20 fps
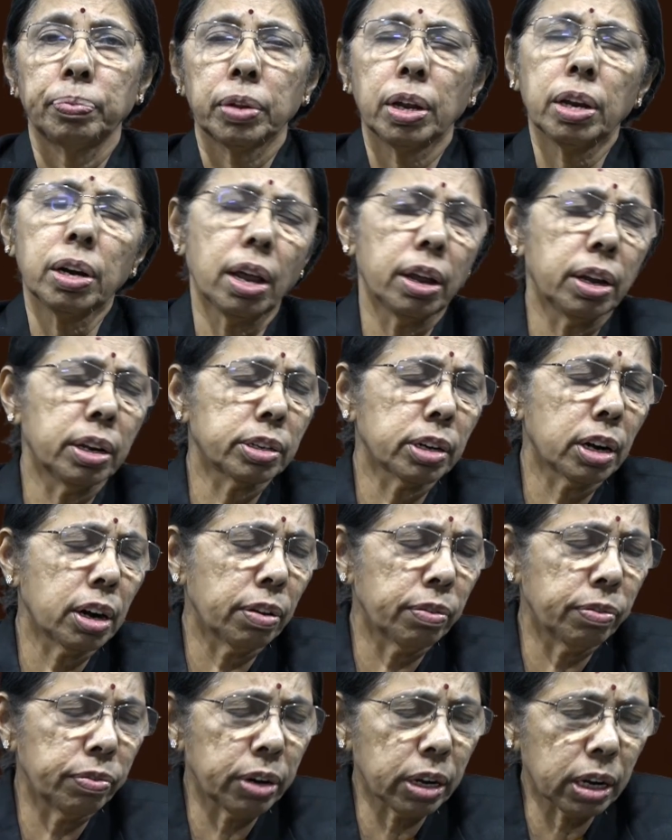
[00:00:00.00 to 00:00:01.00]
In each and
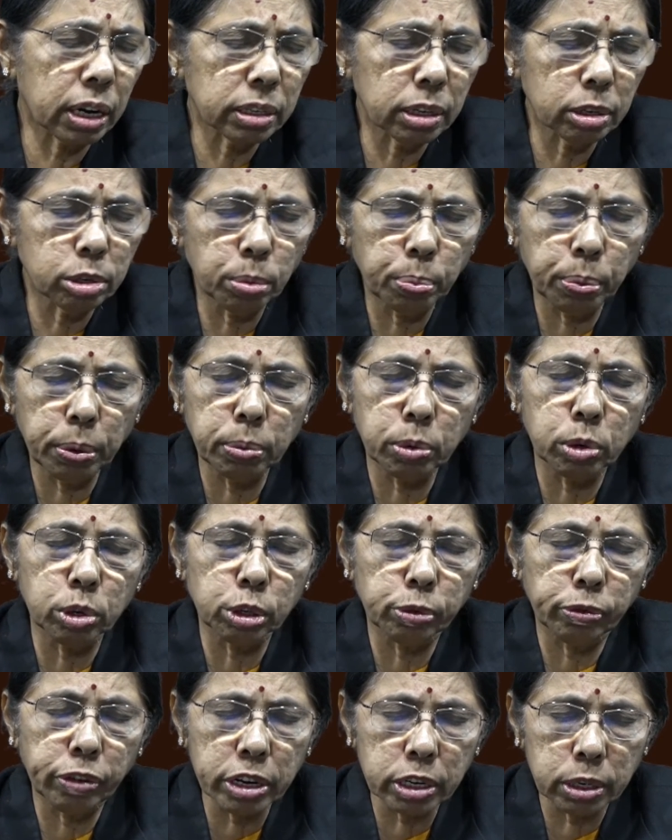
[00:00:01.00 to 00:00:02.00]
every case, the Supreme
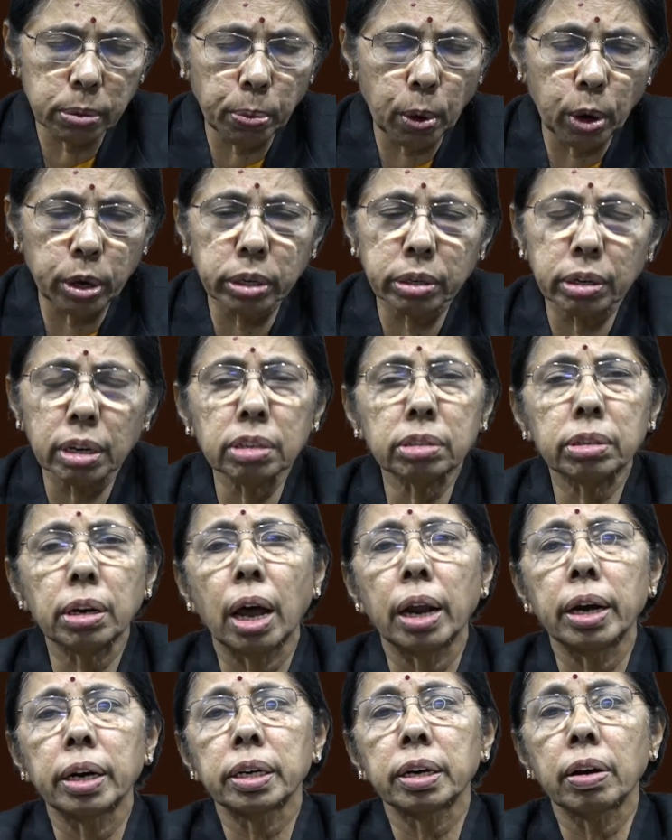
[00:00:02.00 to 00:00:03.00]
Court's first point is
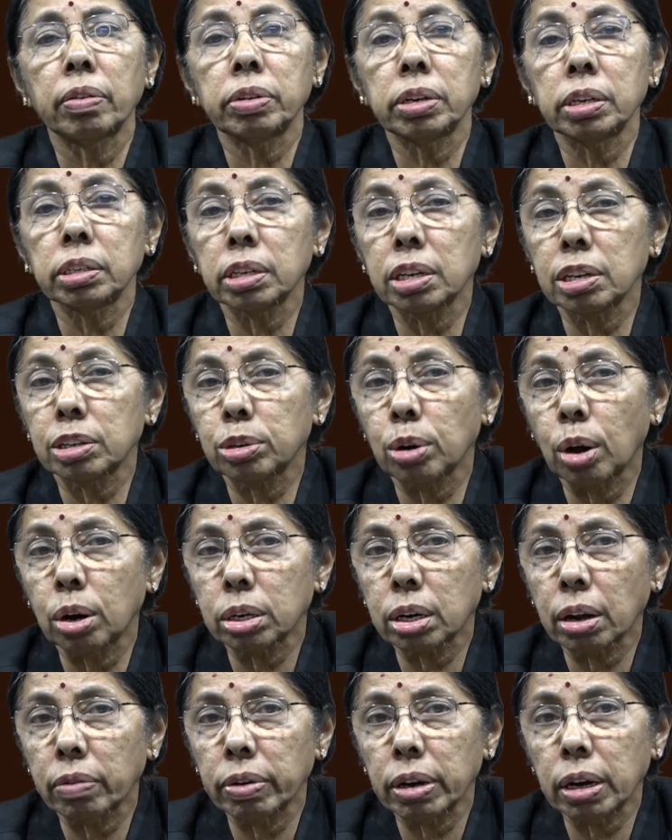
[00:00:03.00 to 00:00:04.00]
direct evidence is
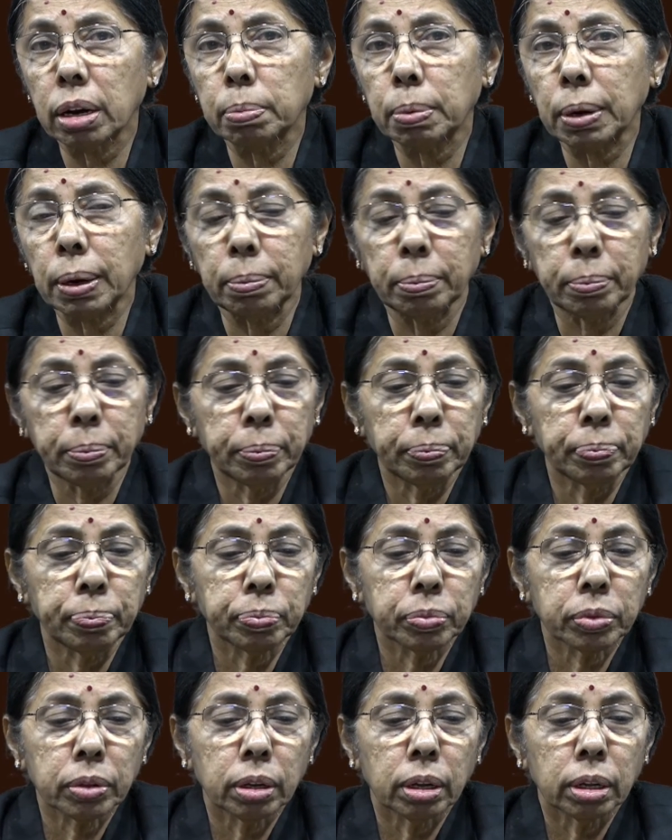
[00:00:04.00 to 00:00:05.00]
not available.
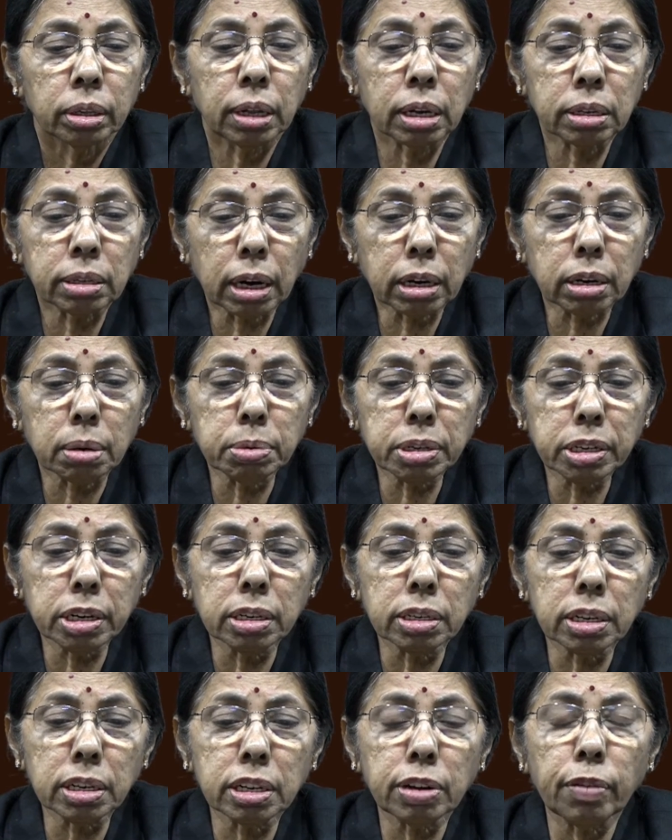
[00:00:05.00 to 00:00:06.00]
The
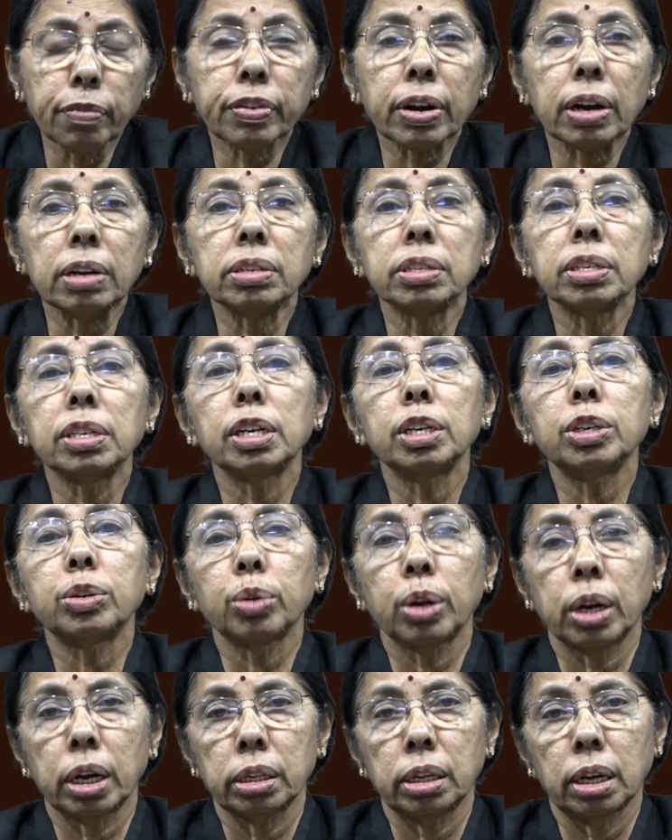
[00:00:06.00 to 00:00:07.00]
circumstances, if considered
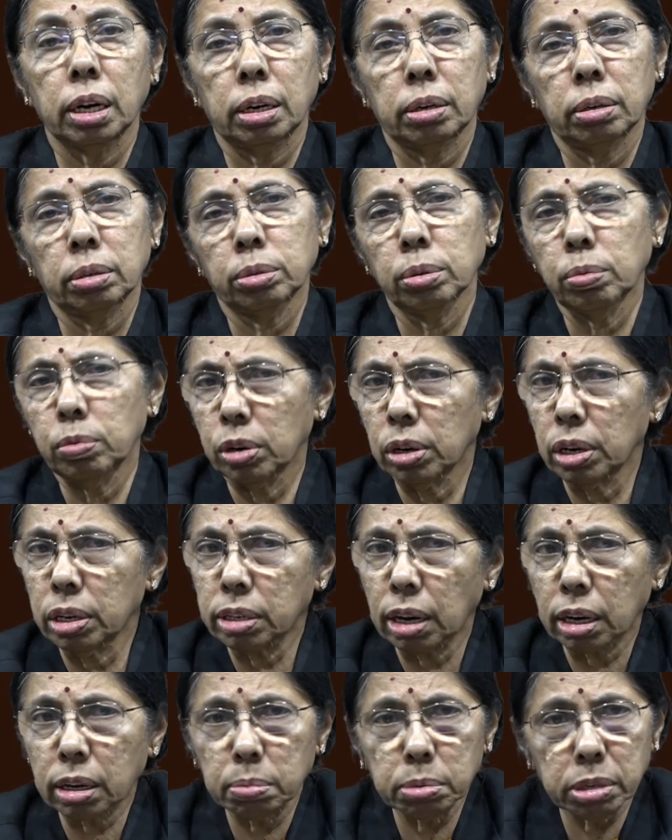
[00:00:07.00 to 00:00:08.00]
together, so only
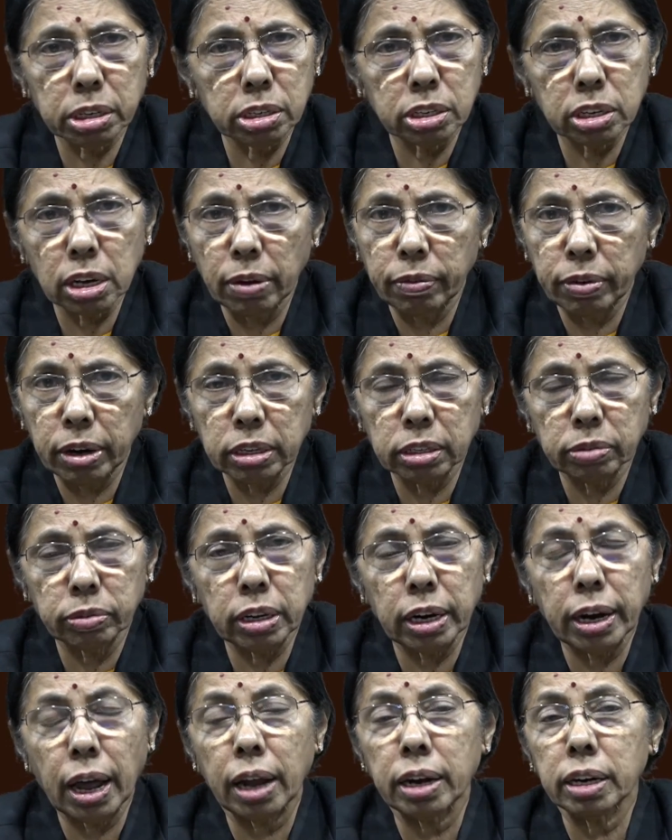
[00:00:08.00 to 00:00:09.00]
circumstantial evidence. If
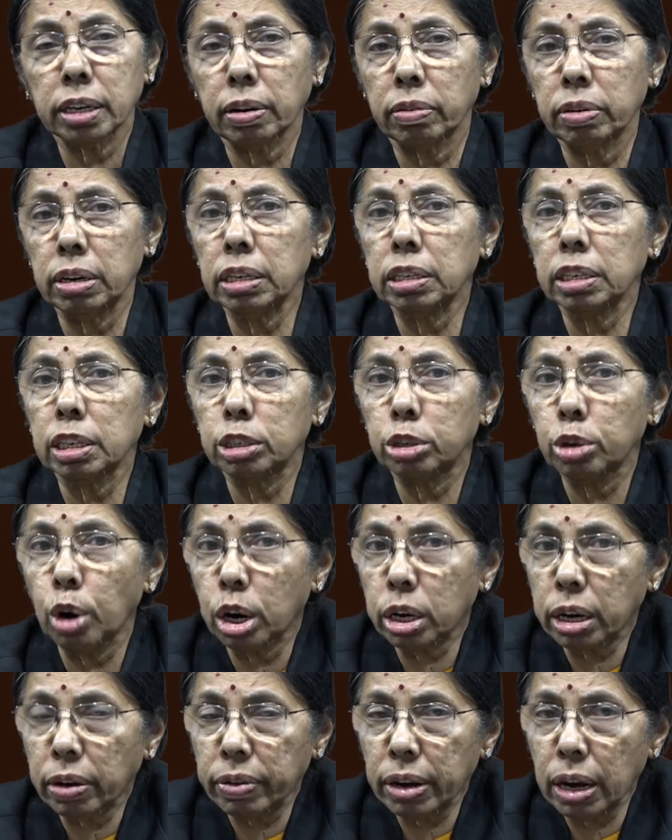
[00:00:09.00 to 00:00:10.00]
the direct evidence is
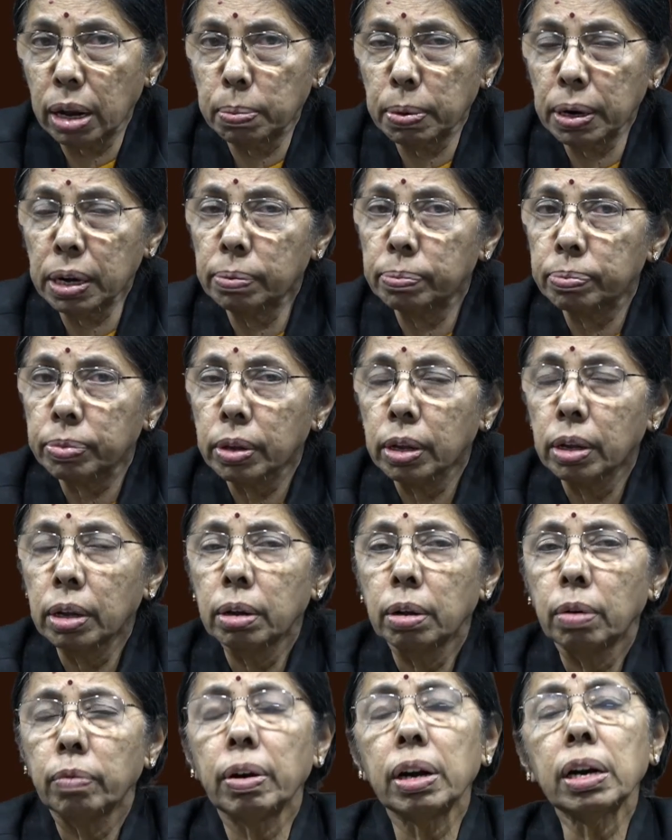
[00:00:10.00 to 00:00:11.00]
not available,
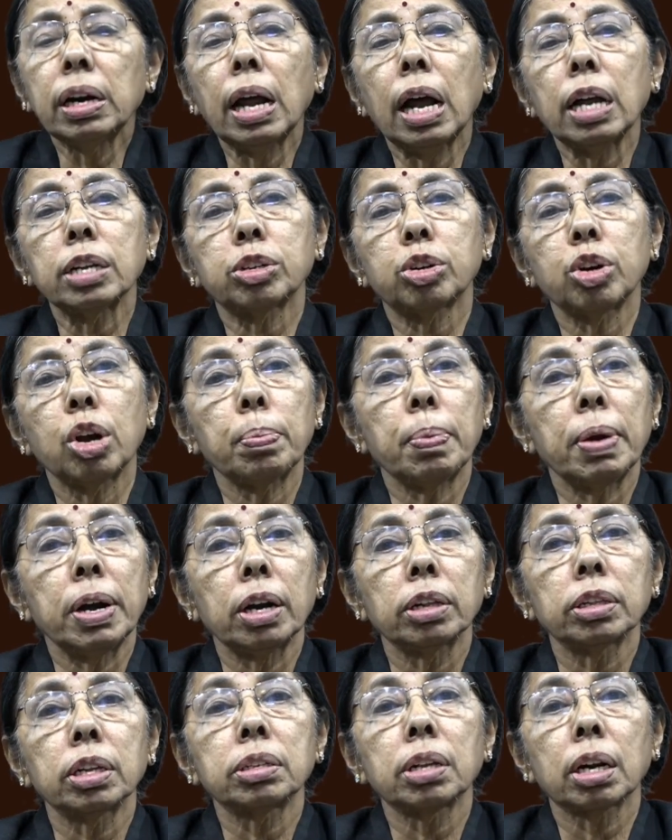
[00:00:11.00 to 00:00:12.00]
one has to
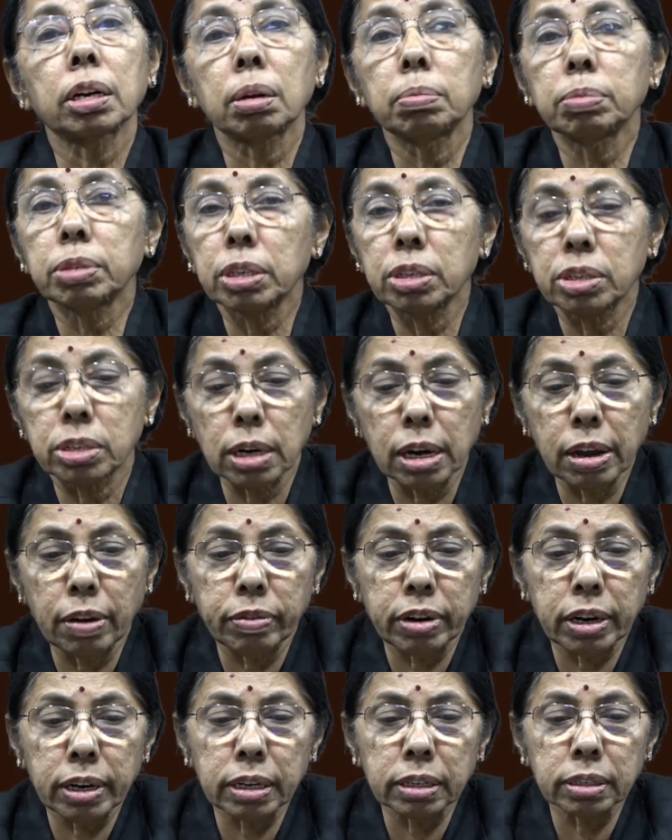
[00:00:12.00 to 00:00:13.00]
depend on the circumstantial
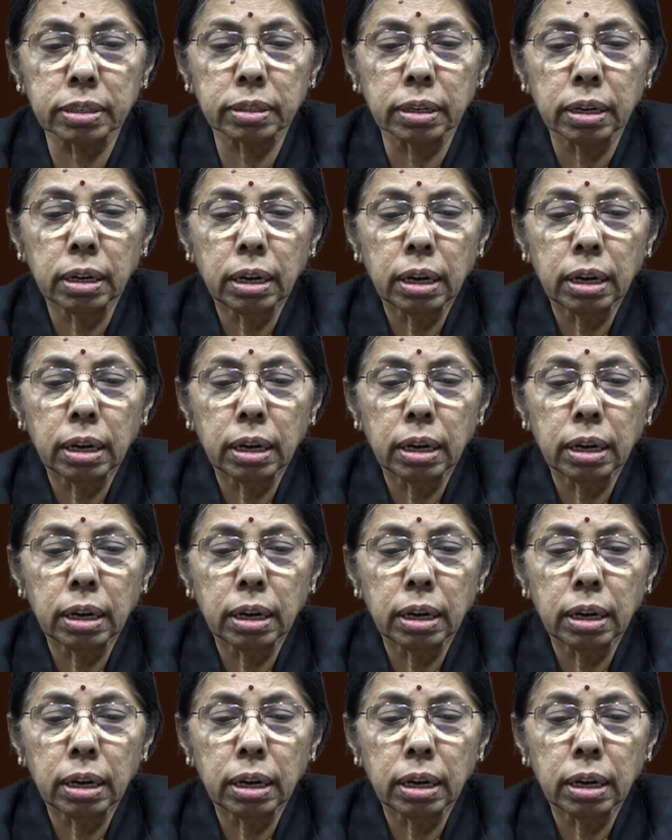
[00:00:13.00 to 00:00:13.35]
evidence.